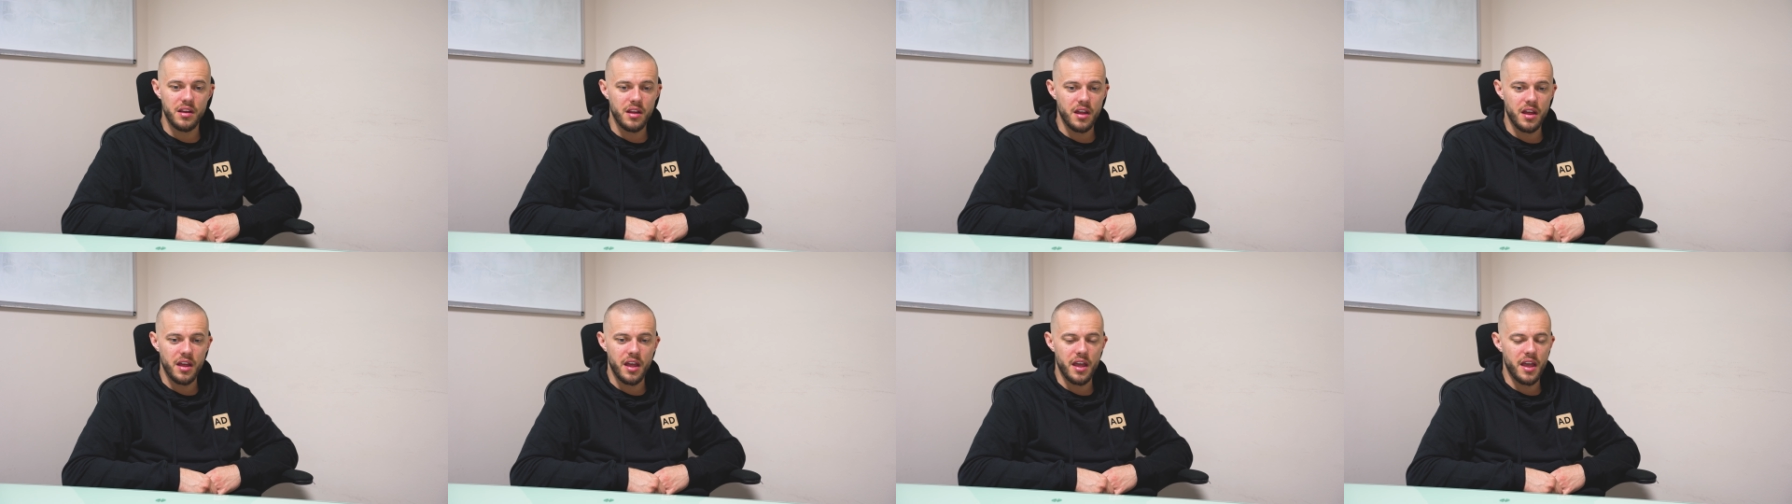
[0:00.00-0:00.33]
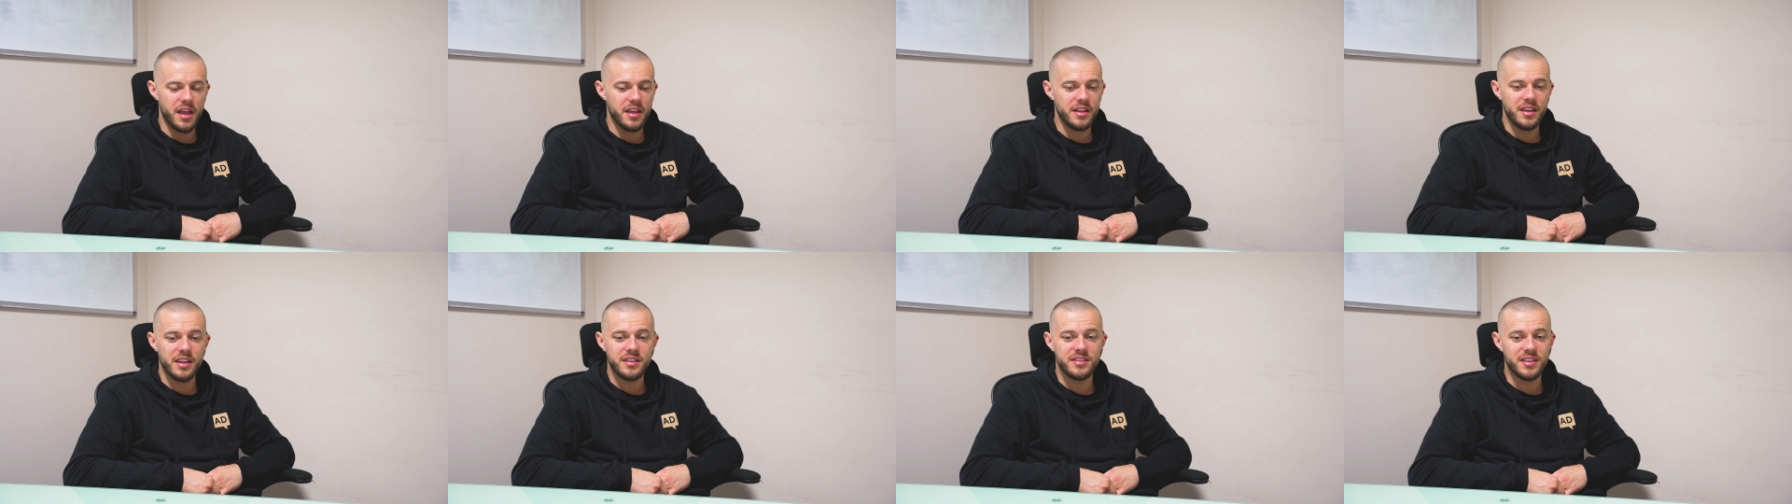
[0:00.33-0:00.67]

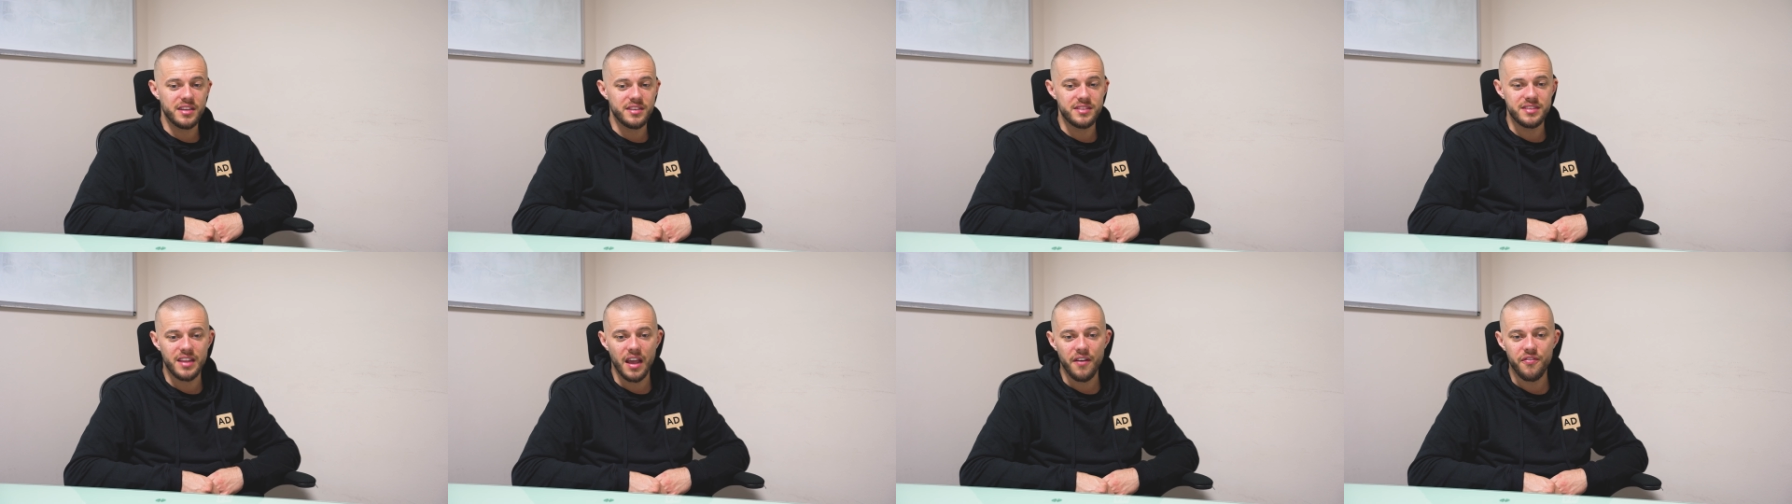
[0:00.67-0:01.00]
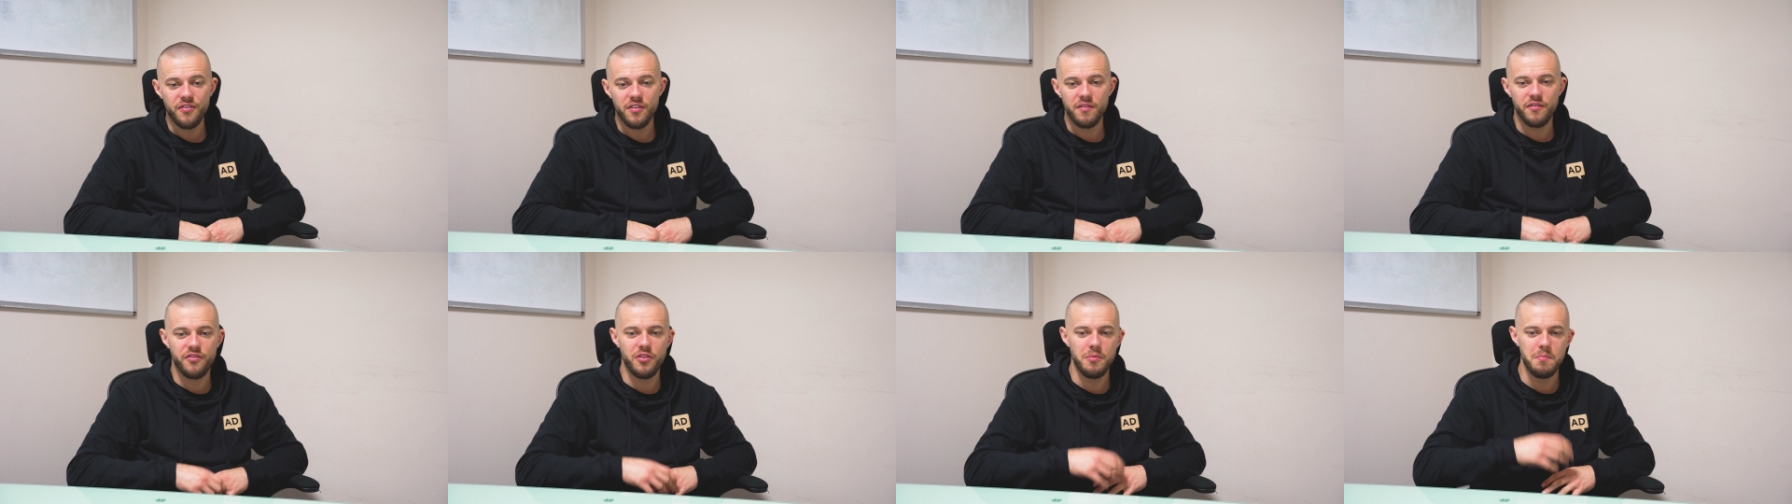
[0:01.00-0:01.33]
it's, it's
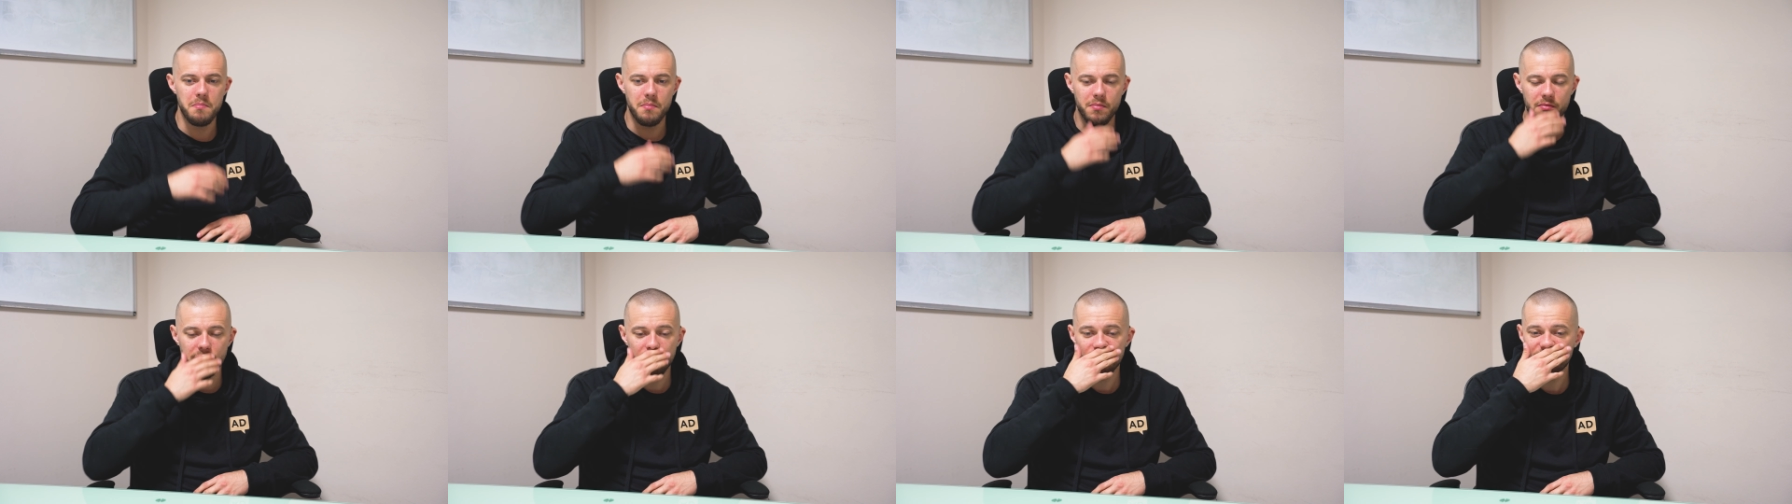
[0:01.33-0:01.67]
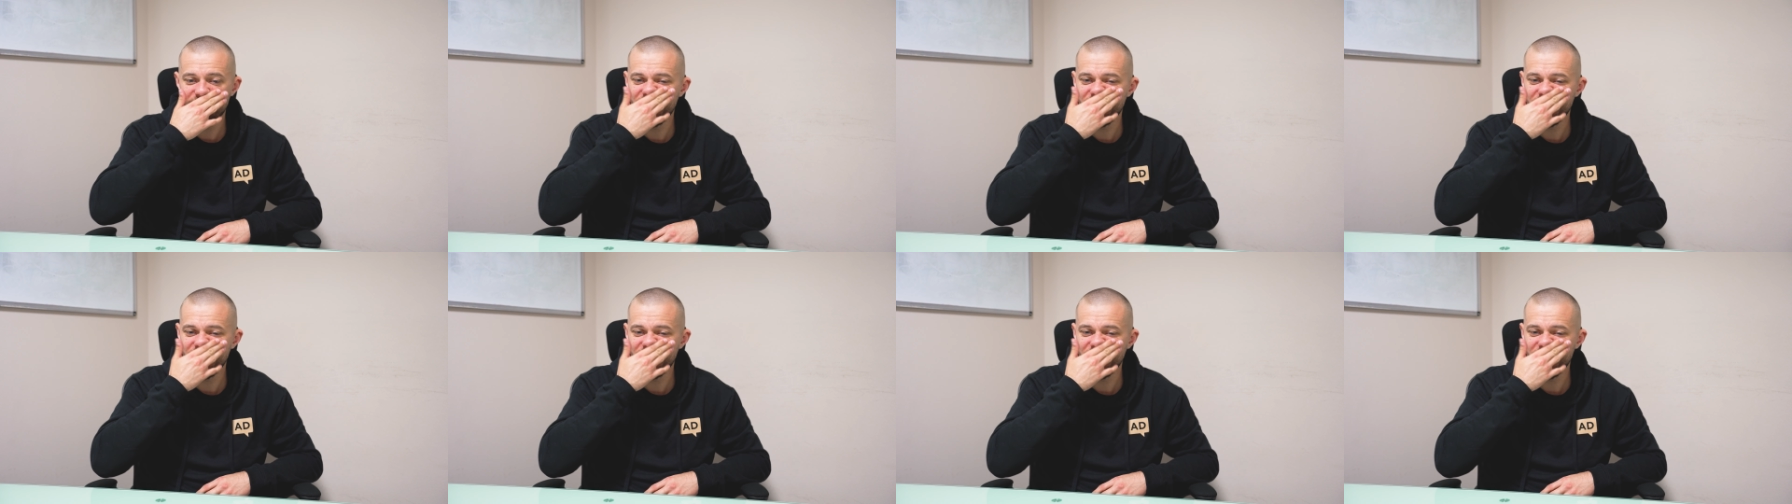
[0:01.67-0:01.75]
different from,